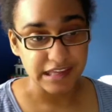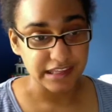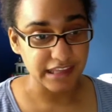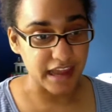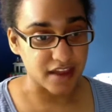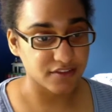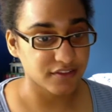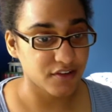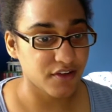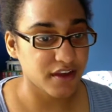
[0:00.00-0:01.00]
yeah,
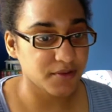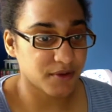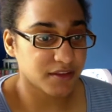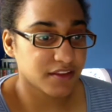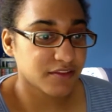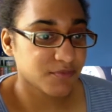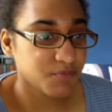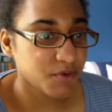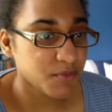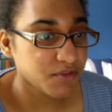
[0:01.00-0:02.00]
so anyway, that's
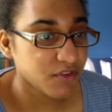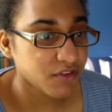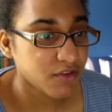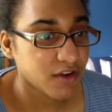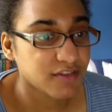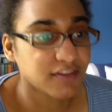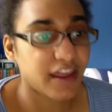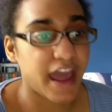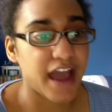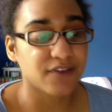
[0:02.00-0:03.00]
pretty much all the questions I
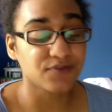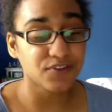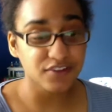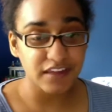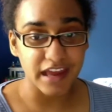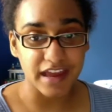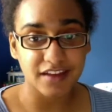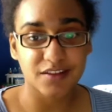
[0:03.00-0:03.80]
have for today.